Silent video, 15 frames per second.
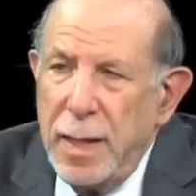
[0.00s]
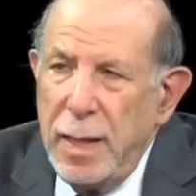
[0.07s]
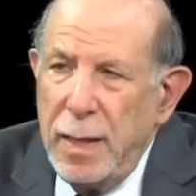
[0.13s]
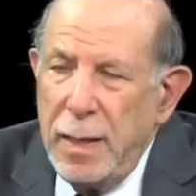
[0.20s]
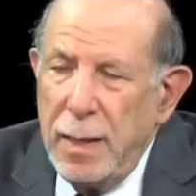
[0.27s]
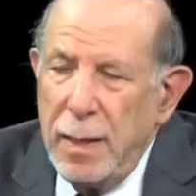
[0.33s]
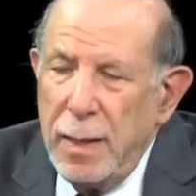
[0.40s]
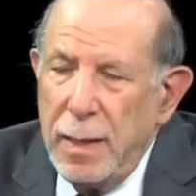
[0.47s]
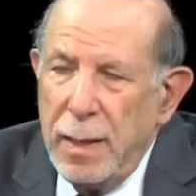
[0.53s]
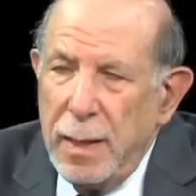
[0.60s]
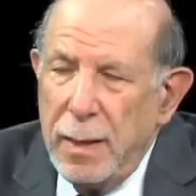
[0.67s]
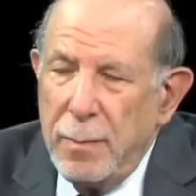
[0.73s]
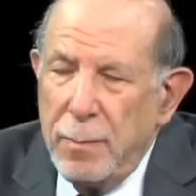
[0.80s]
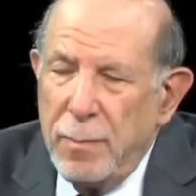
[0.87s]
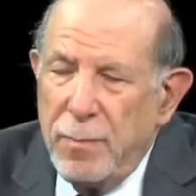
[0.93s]
the
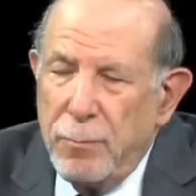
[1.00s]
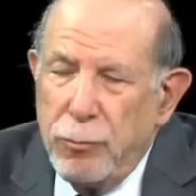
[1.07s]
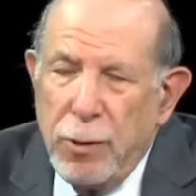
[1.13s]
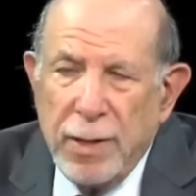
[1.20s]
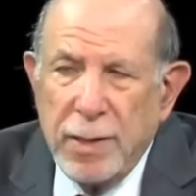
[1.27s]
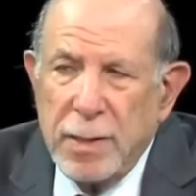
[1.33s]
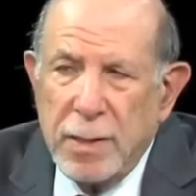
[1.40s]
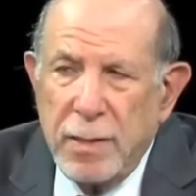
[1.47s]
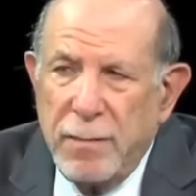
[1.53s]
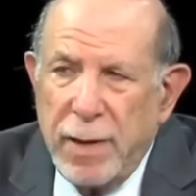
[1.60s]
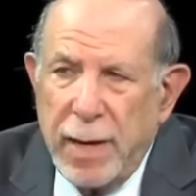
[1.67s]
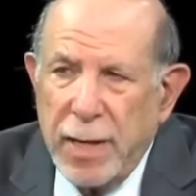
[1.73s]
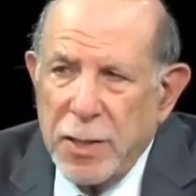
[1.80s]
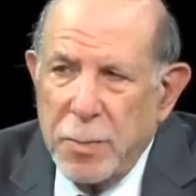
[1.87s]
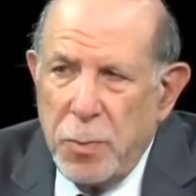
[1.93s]
presence of
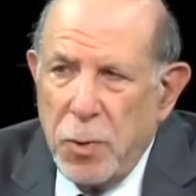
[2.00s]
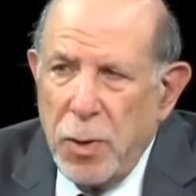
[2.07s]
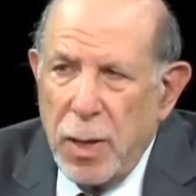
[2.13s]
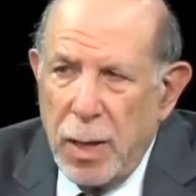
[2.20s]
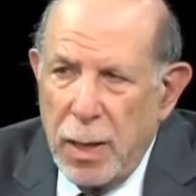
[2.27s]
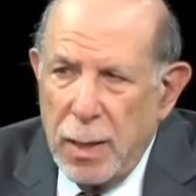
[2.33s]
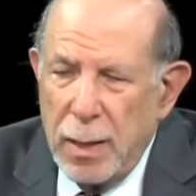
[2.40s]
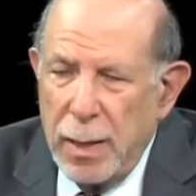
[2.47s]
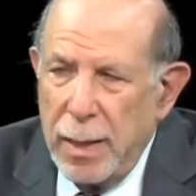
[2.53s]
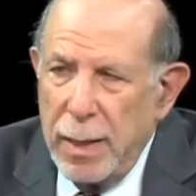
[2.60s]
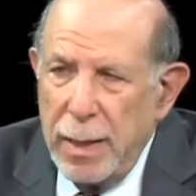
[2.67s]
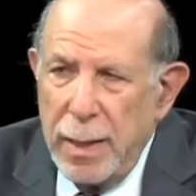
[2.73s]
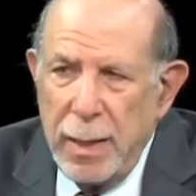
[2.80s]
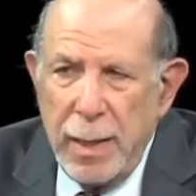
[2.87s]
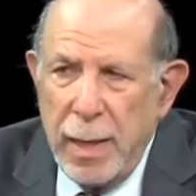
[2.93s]
Hezbollah
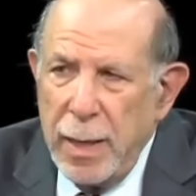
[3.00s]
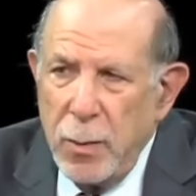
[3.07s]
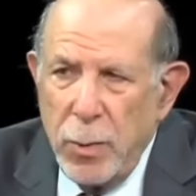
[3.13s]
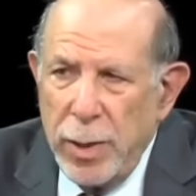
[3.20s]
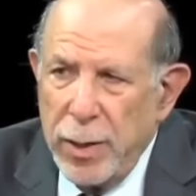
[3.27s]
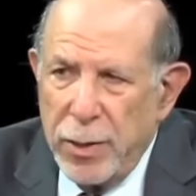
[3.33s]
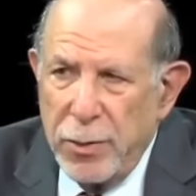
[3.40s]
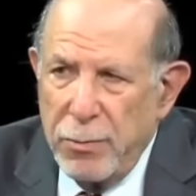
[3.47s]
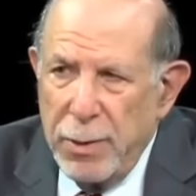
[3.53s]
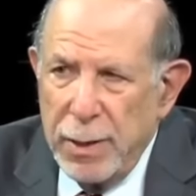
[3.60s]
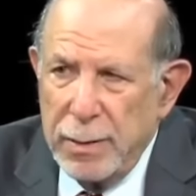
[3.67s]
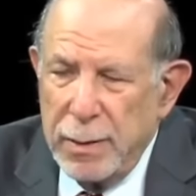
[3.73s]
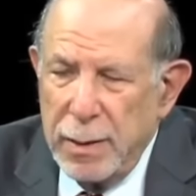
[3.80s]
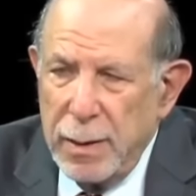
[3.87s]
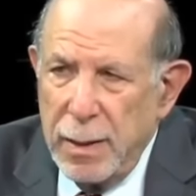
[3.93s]
in any way a
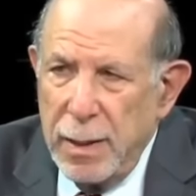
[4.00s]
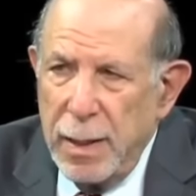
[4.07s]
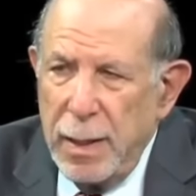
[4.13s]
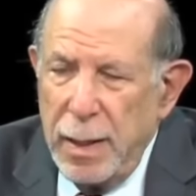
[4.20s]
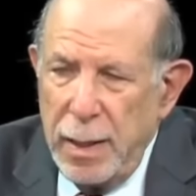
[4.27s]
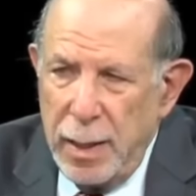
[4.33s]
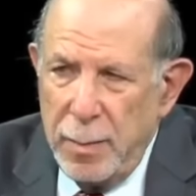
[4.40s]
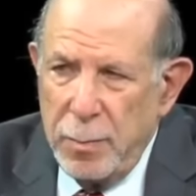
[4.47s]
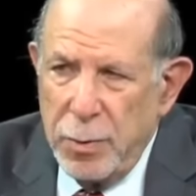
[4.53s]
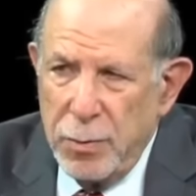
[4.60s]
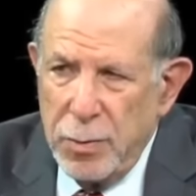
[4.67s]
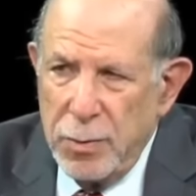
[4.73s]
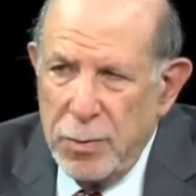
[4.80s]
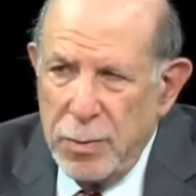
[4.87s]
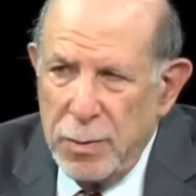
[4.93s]
threat in
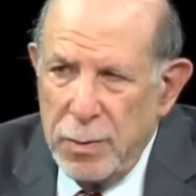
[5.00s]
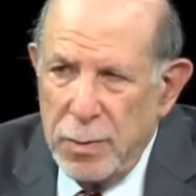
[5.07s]
Peru?